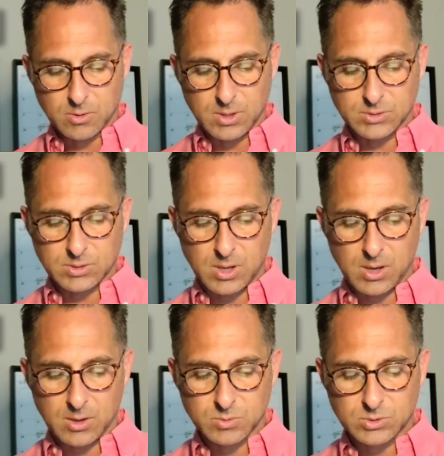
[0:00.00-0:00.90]
these
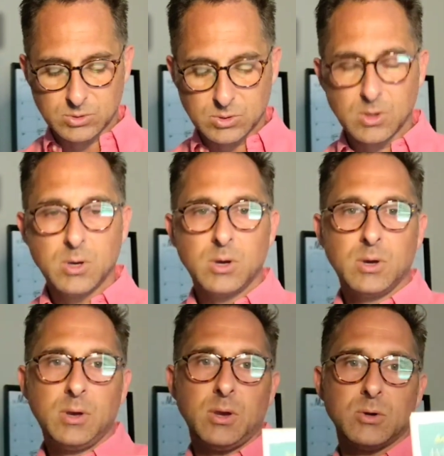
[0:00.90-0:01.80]
names.
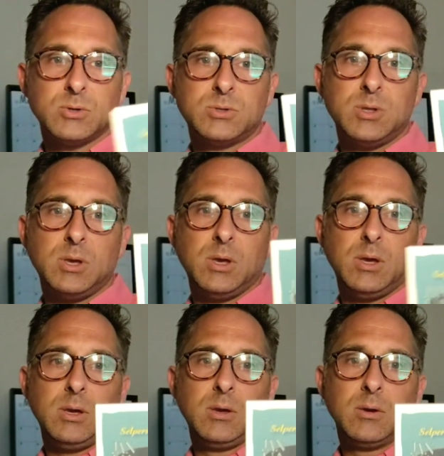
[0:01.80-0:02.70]
Here's
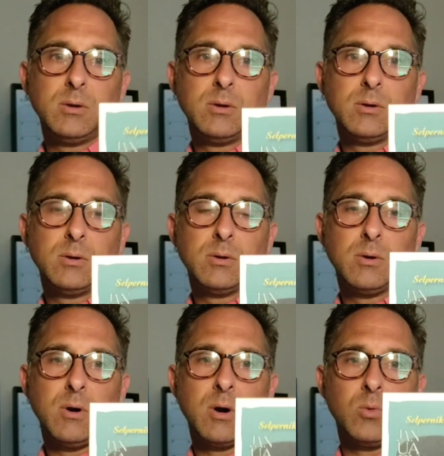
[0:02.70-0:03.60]
the
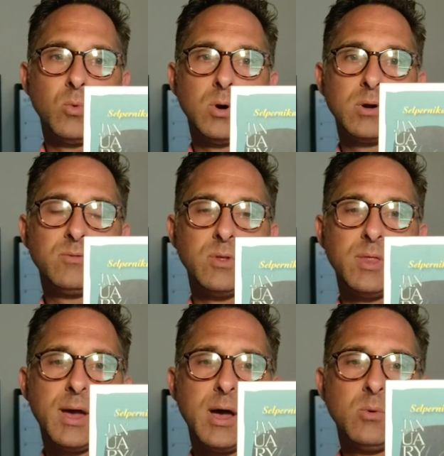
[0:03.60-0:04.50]
artwork for
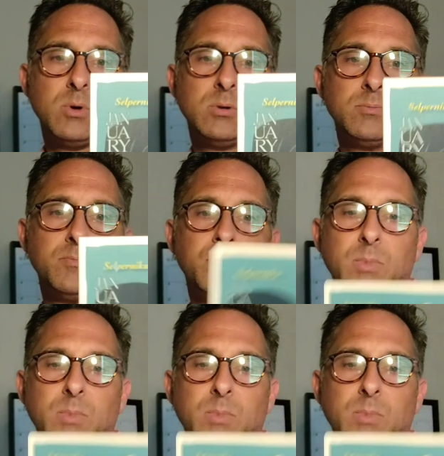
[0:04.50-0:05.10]
that one.